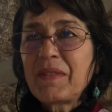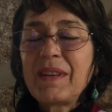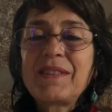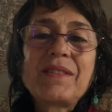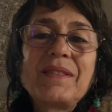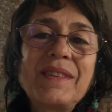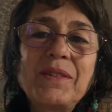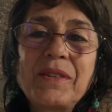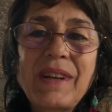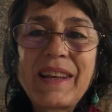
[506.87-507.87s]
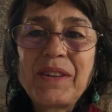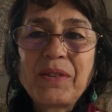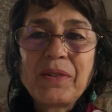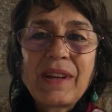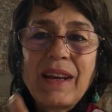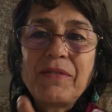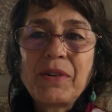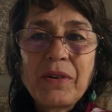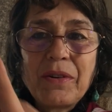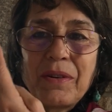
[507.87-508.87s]
It's, you know, like you don't have
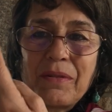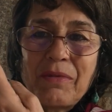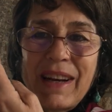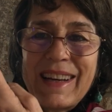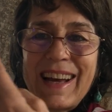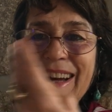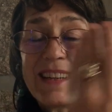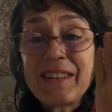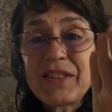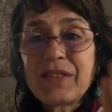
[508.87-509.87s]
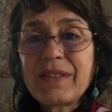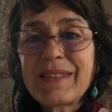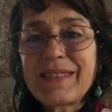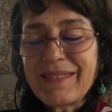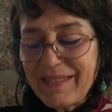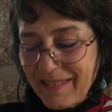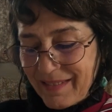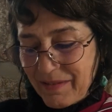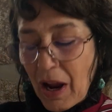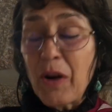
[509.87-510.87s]
your right eye doesn't
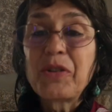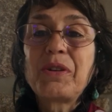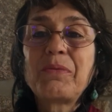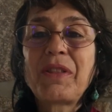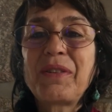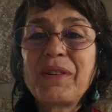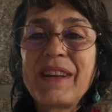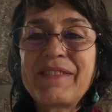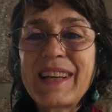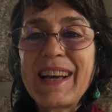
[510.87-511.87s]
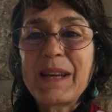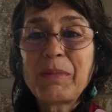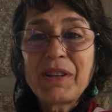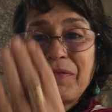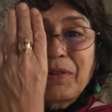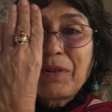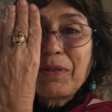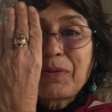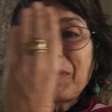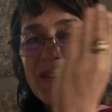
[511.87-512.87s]
argue with your left eye, but if you
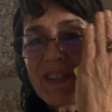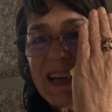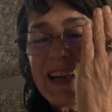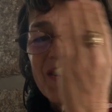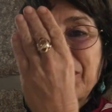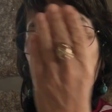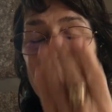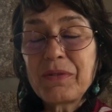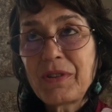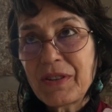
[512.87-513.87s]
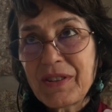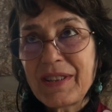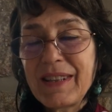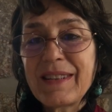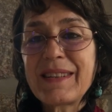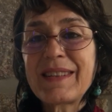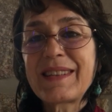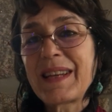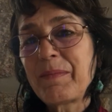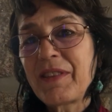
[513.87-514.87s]
close one of the eyes, you will not see the
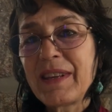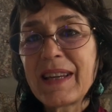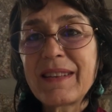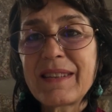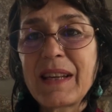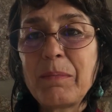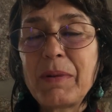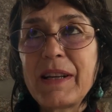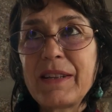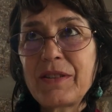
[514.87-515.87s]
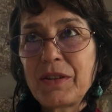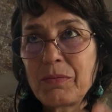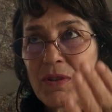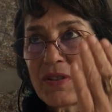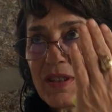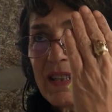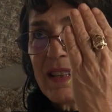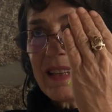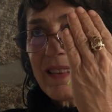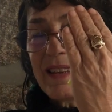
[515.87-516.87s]
same thing at the same place. You will see
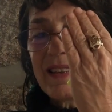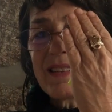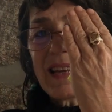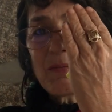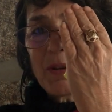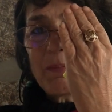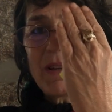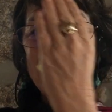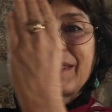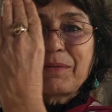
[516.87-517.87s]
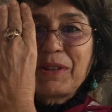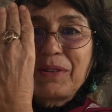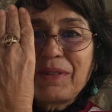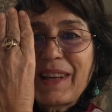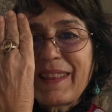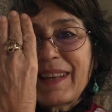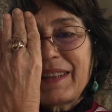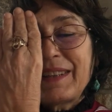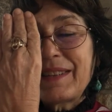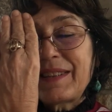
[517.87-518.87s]
that thing is at one place, and when you do like
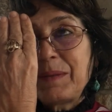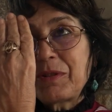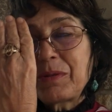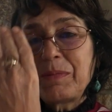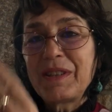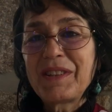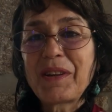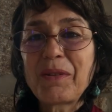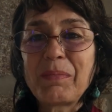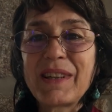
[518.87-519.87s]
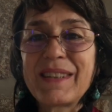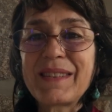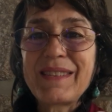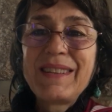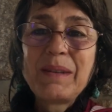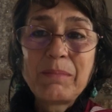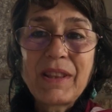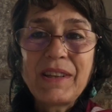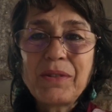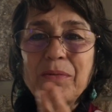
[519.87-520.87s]
that, it seems to be in another place. But
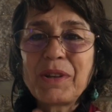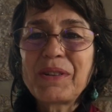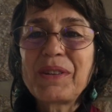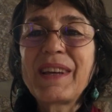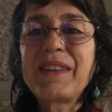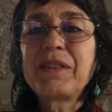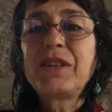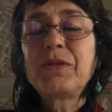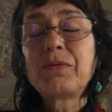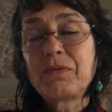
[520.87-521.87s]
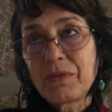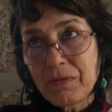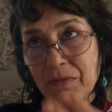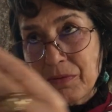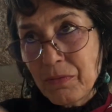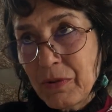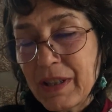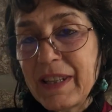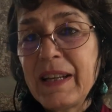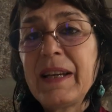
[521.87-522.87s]
they do work together, and you
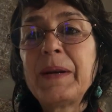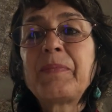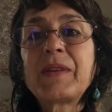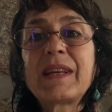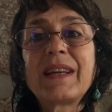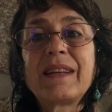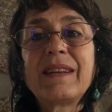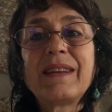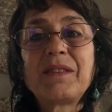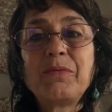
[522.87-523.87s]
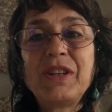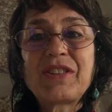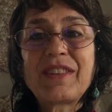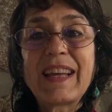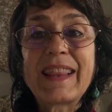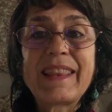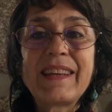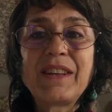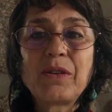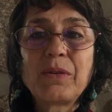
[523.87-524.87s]
really can reach that
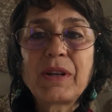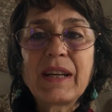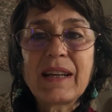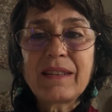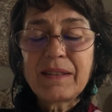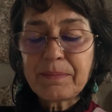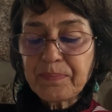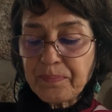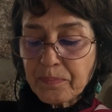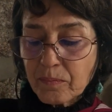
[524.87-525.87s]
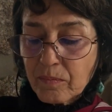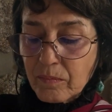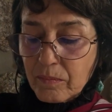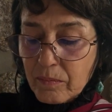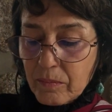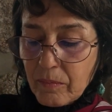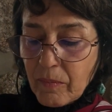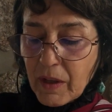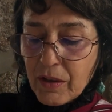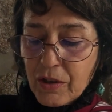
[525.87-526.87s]
thing you're looking at.
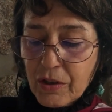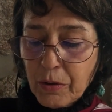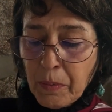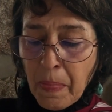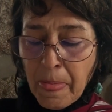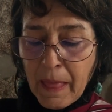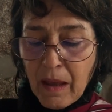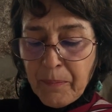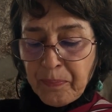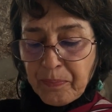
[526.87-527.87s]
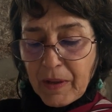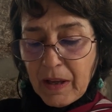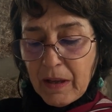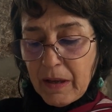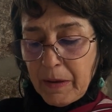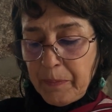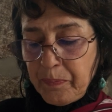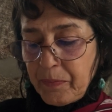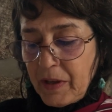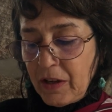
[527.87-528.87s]
So
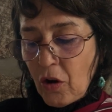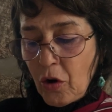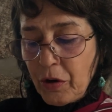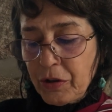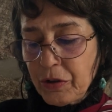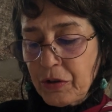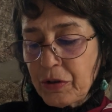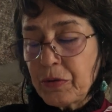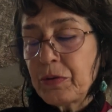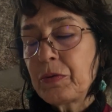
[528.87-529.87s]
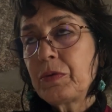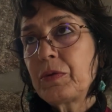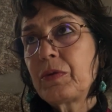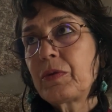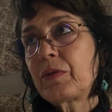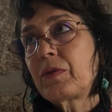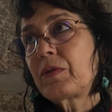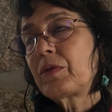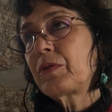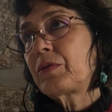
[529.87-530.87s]
in order to
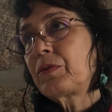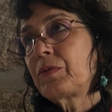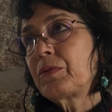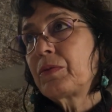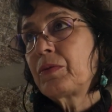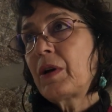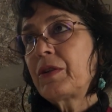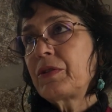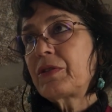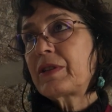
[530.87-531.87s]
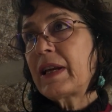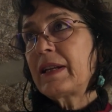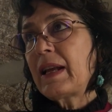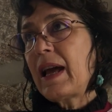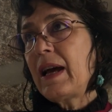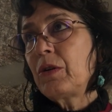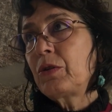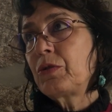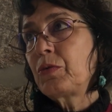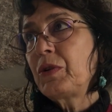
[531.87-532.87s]
understand how
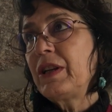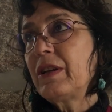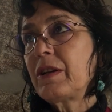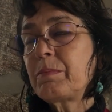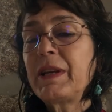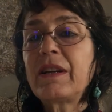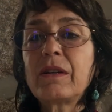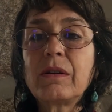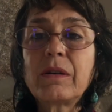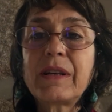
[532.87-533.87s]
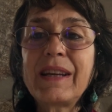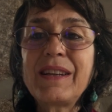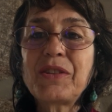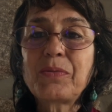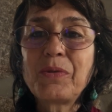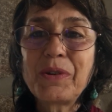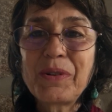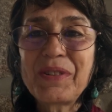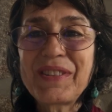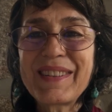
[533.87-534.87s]
could we not make our case
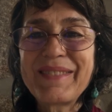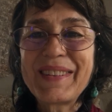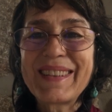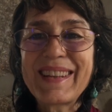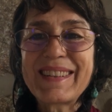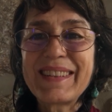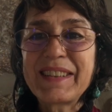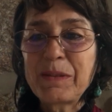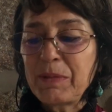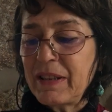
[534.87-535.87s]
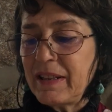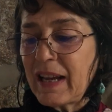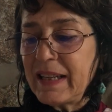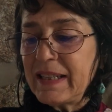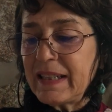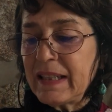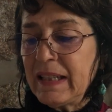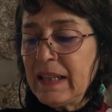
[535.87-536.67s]
worse, that's a little bit the idea.